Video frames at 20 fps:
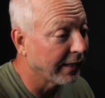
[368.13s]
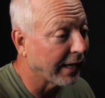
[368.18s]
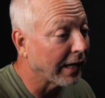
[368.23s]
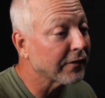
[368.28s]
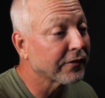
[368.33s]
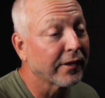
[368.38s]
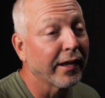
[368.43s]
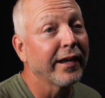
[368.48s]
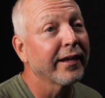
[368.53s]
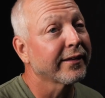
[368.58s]
I'll
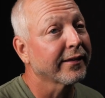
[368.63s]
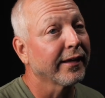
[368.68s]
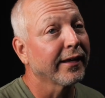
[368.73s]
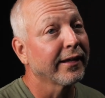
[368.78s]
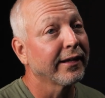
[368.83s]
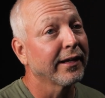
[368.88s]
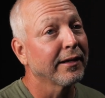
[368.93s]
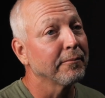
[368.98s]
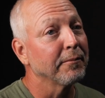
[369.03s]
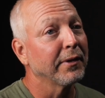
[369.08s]
take
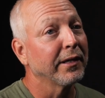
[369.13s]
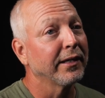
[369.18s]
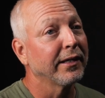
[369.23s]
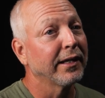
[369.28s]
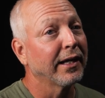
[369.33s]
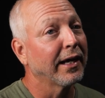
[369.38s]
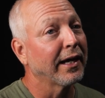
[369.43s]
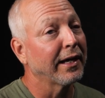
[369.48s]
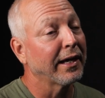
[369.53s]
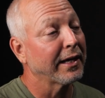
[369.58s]
that. I mean,
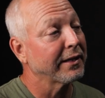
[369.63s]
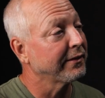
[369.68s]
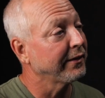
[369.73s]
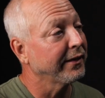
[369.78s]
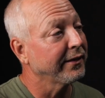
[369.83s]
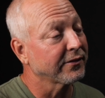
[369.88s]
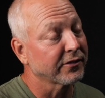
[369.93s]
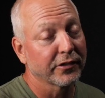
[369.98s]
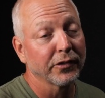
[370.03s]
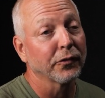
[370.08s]

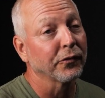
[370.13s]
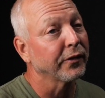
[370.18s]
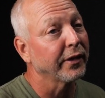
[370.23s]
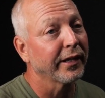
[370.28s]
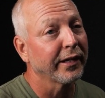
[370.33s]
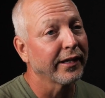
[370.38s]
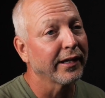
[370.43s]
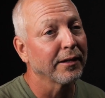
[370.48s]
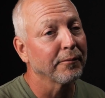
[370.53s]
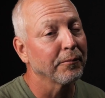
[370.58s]
I still
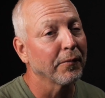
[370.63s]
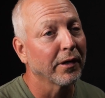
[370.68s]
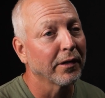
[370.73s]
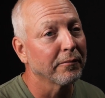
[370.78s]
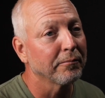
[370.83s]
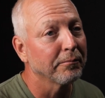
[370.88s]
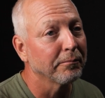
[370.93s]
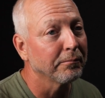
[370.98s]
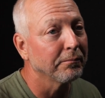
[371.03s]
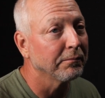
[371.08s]
did it. I'm not
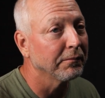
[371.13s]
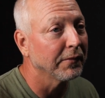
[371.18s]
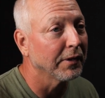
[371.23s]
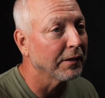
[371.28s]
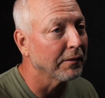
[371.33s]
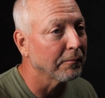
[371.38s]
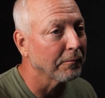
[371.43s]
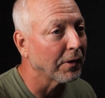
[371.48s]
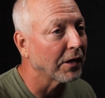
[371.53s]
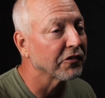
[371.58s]

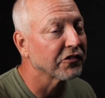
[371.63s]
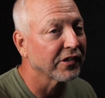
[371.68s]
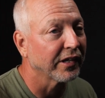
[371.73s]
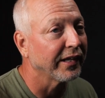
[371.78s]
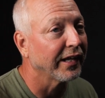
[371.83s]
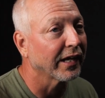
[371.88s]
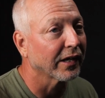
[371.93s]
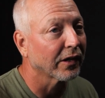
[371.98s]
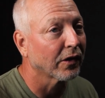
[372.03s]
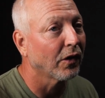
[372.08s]

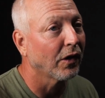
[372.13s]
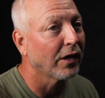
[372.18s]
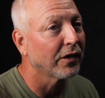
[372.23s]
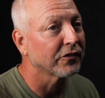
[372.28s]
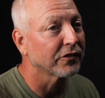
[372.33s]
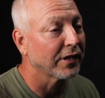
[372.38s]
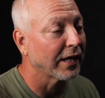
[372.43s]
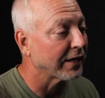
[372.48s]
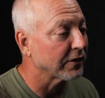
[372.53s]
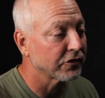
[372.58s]
saying that
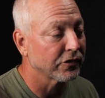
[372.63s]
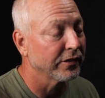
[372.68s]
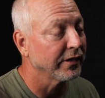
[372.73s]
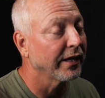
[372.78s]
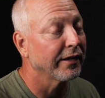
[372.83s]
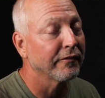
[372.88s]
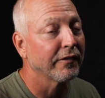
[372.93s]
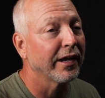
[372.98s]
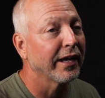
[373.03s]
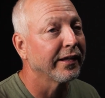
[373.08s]
caused it. I should
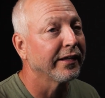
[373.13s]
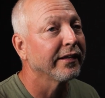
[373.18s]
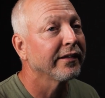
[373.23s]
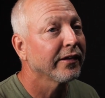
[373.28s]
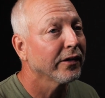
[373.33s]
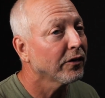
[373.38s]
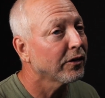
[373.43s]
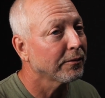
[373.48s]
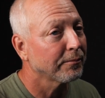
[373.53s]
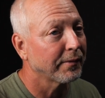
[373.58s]
never had the
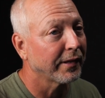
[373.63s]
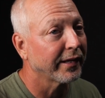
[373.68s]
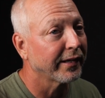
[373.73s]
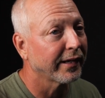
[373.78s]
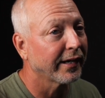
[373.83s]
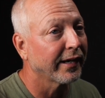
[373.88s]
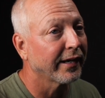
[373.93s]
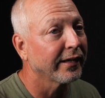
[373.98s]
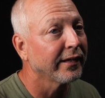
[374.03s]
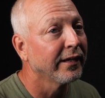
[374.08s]
tail up that
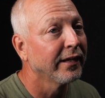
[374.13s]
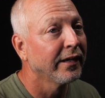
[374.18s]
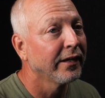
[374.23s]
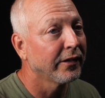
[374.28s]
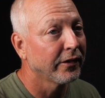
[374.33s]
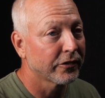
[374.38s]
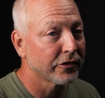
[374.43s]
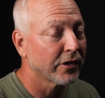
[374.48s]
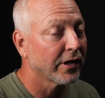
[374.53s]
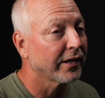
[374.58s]
high.
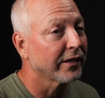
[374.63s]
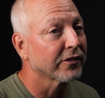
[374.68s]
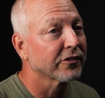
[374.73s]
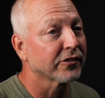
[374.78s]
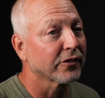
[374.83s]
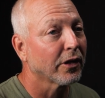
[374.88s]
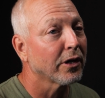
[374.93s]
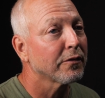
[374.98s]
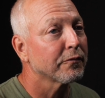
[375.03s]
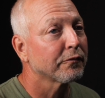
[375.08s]
You're trying to
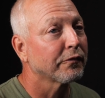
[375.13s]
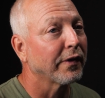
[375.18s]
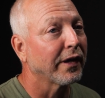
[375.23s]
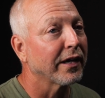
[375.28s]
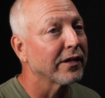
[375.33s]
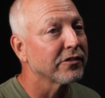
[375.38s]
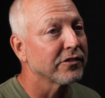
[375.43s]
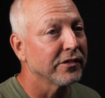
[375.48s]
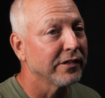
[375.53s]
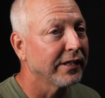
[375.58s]
stop
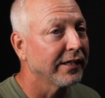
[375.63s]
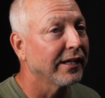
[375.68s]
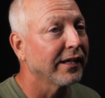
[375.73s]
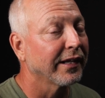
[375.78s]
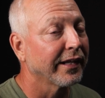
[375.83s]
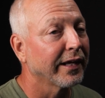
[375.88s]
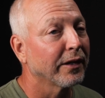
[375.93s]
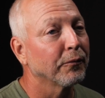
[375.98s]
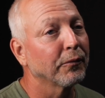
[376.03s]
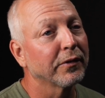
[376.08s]
fast, you need to
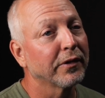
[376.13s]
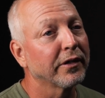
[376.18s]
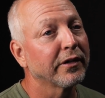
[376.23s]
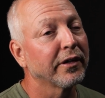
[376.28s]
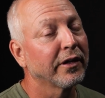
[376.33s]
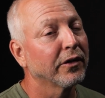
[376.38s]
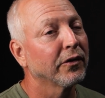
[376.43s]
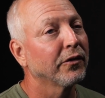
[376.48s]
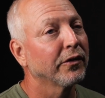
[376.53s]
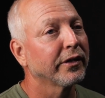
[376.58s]
land with your
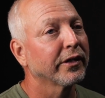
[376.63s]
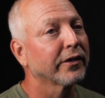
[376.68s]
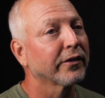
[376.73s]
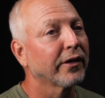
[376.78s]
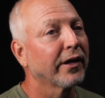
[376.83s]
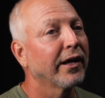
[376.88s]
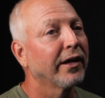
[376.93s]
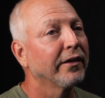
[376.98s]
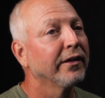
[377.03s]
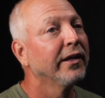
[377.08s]
tail on the
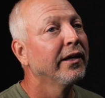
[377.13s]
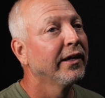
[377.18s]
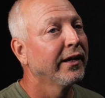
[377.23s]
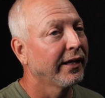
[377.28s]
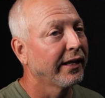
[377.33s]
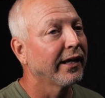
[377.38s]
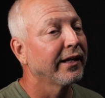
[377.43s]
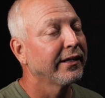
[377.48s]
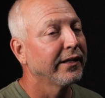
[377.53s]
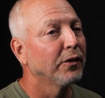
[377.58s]
ground,
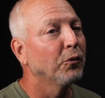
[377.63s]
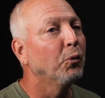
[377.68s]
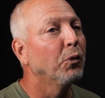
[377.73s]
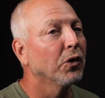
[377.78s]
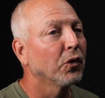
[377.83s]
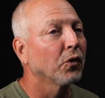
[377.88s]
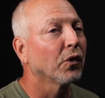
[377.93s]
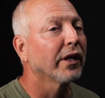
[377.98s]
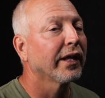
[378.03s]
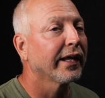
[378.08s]
and I did
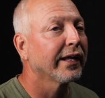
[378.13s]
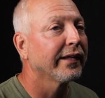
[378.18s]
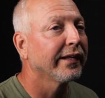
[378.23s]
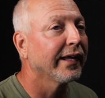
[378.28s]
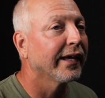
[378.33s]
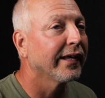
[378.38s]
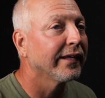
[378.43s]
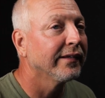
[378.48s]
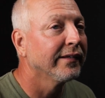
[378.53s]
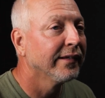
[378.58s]
will land
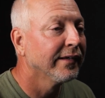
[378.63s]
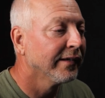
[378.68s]
that.